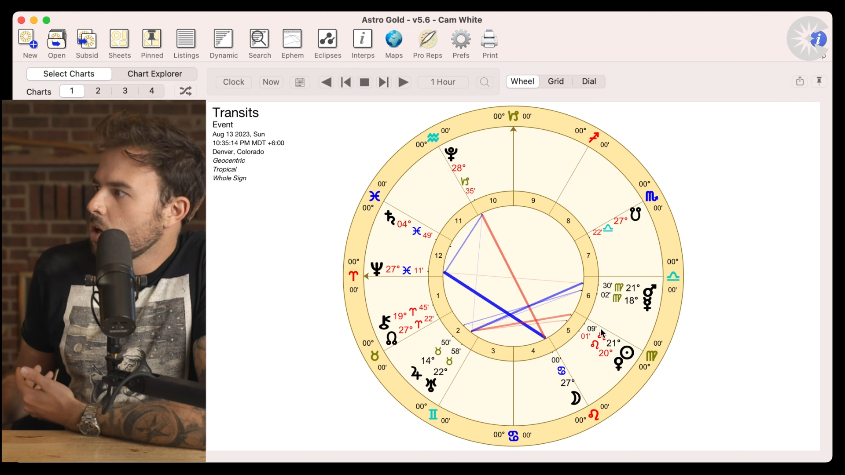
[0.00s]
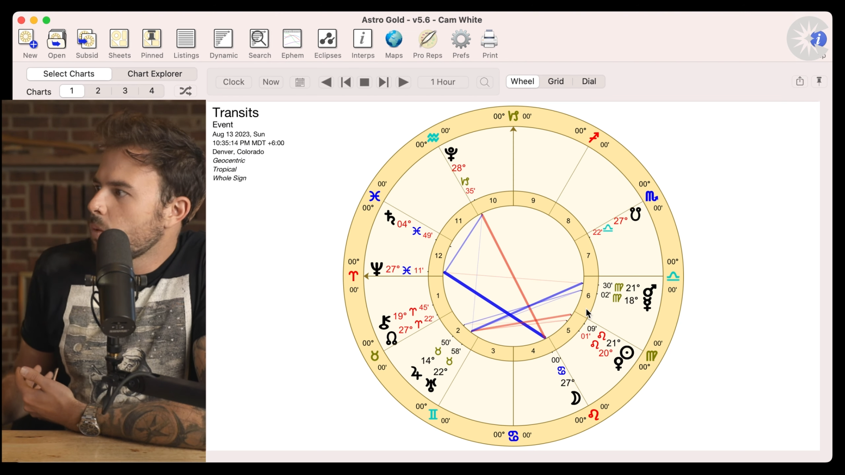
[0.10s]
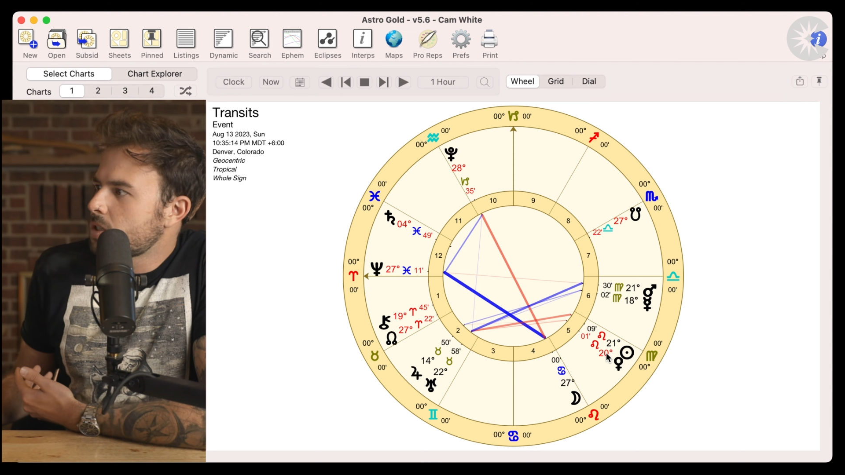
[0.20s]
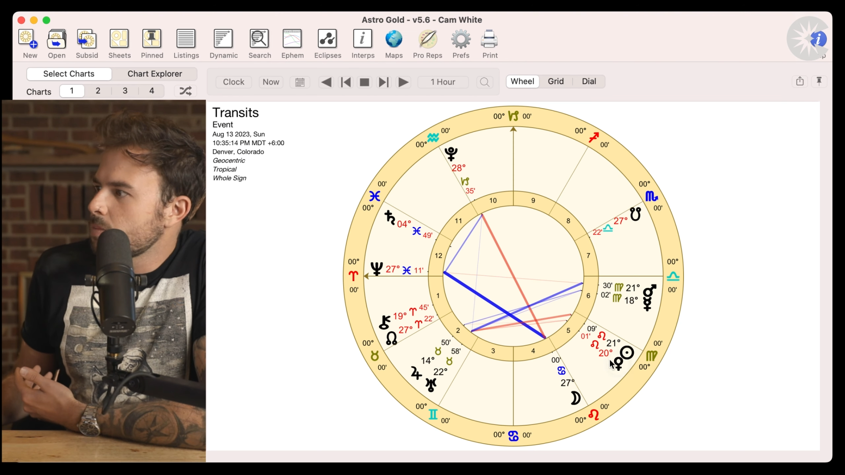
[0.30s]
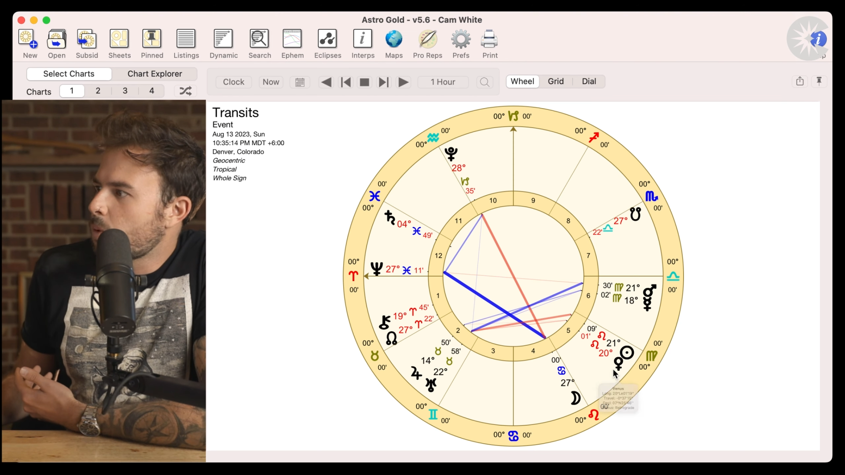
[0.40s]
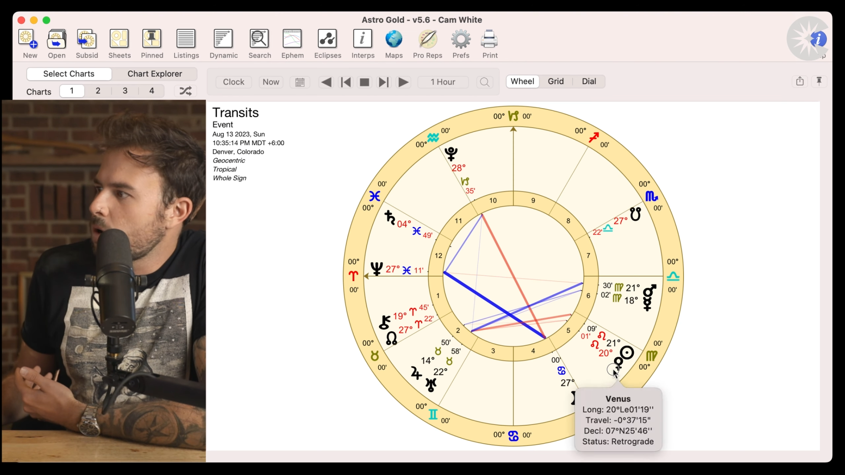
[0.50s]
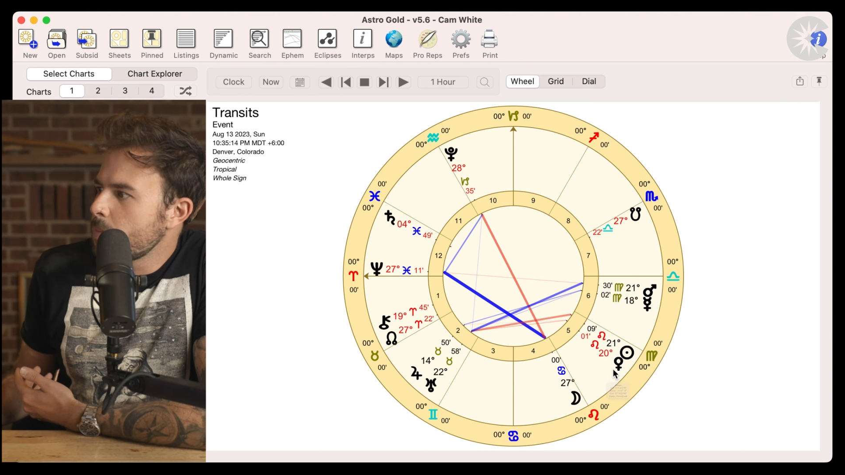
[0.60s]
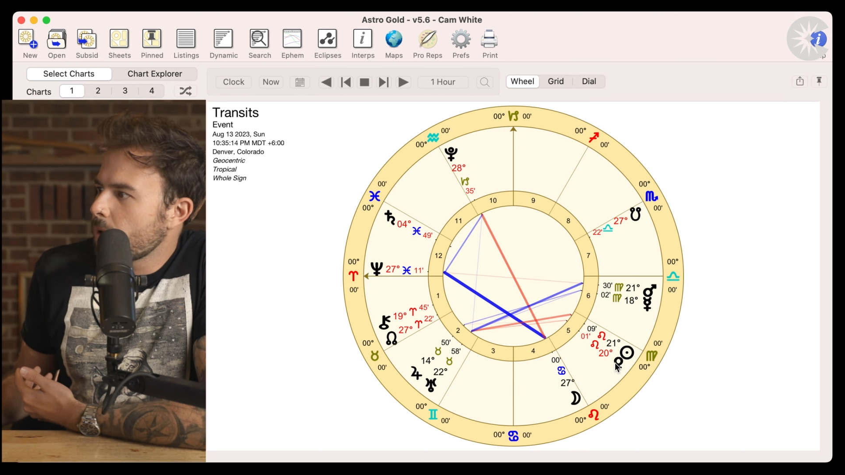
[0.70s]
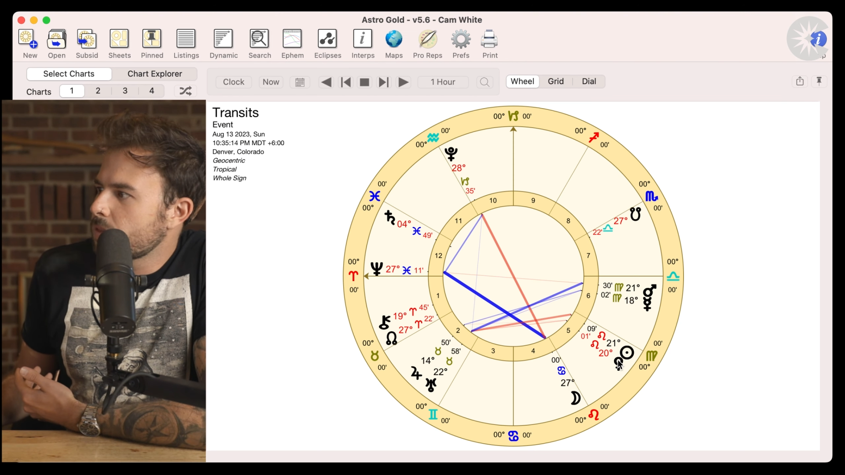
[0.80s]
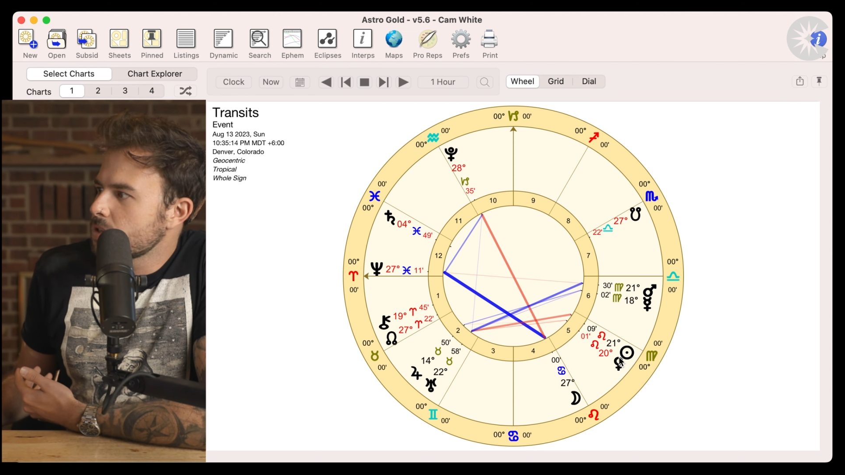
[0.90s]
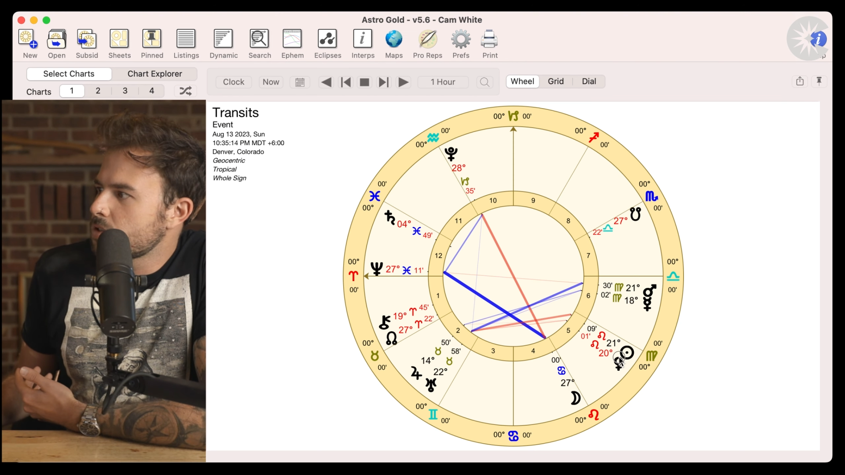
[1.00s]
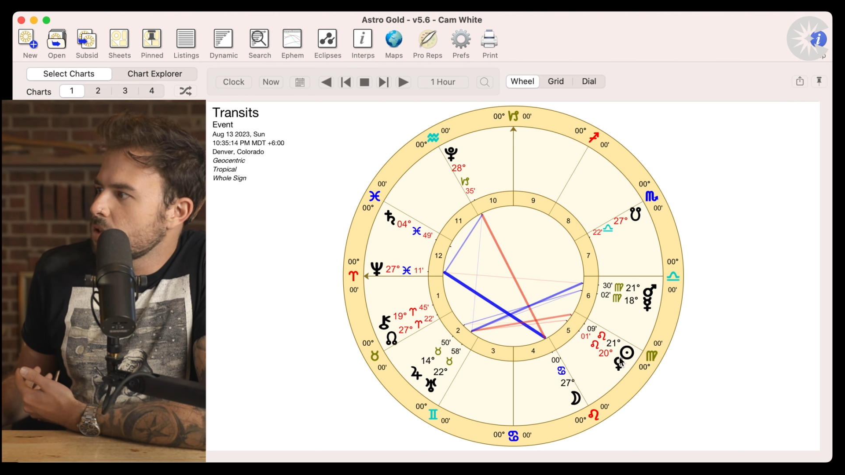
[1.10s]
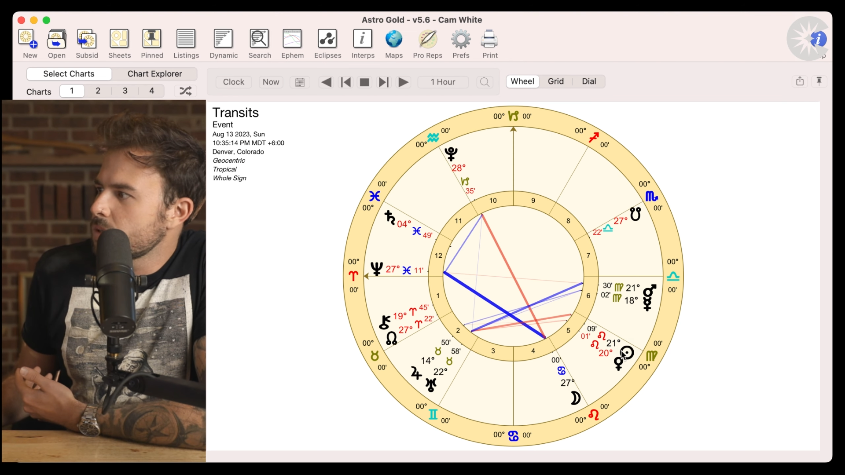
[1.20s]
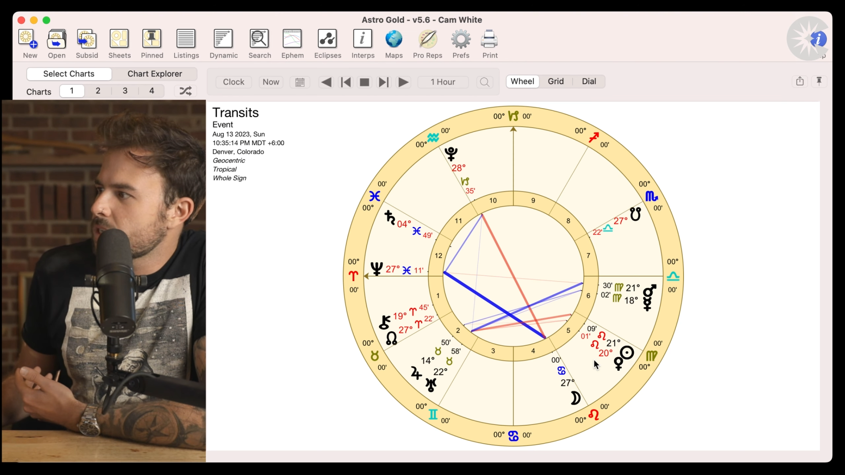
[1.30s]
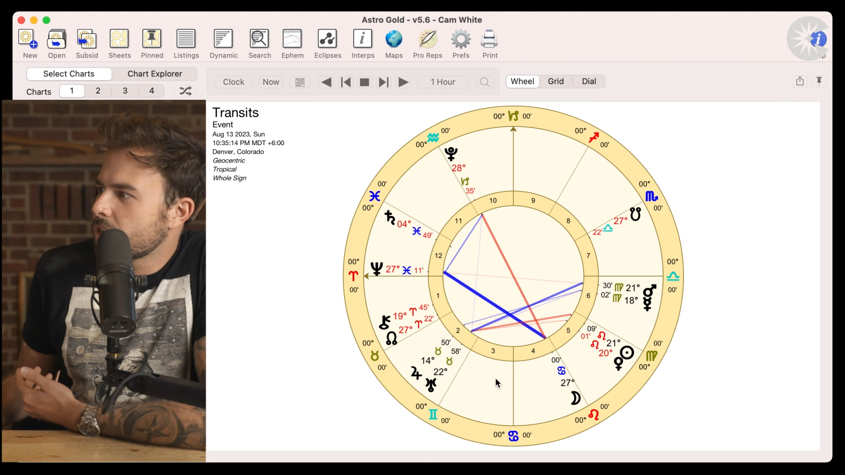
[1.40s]
What's important about this
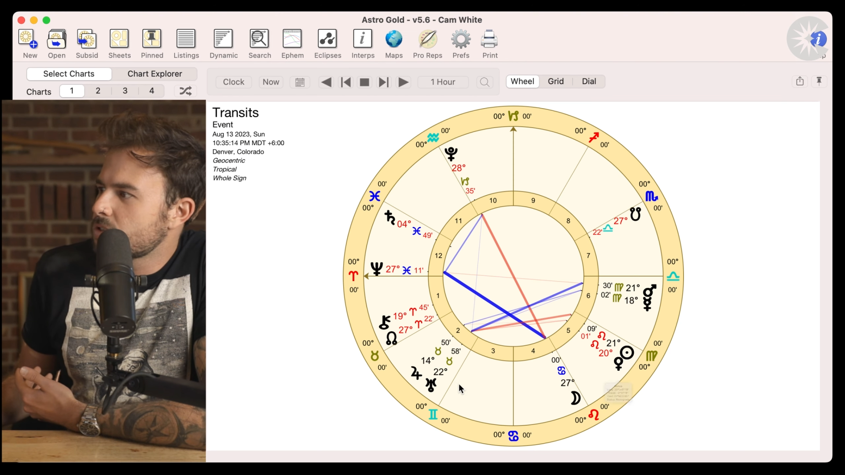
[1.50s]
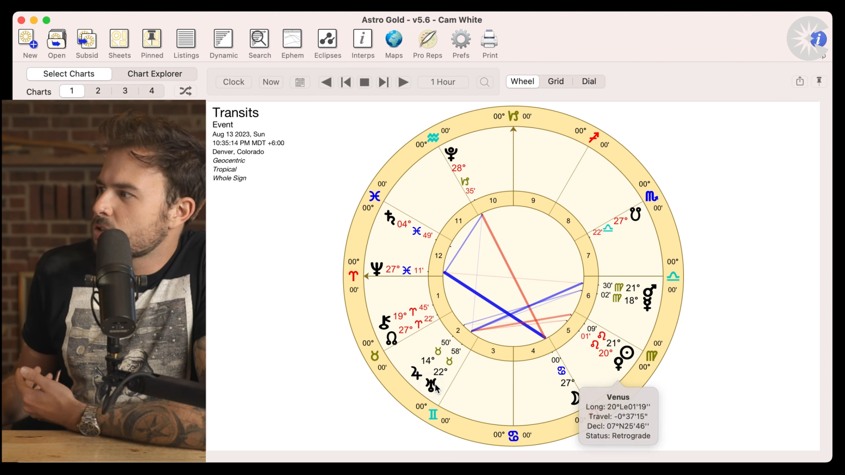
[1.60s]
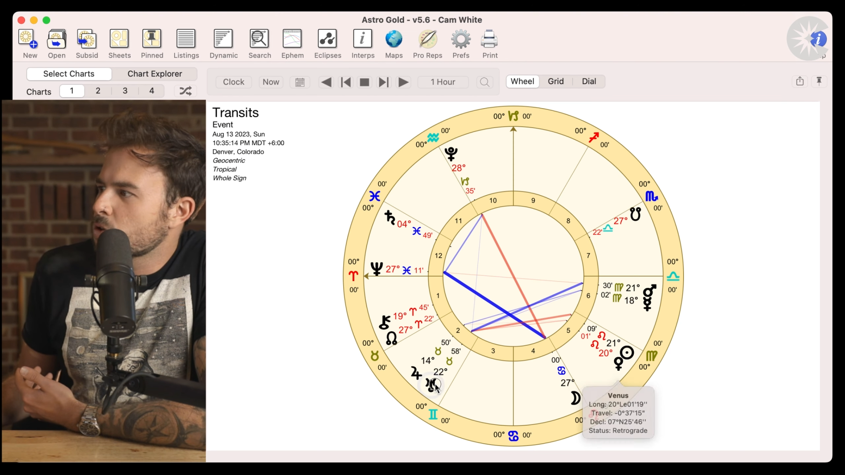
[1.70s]
too is that it's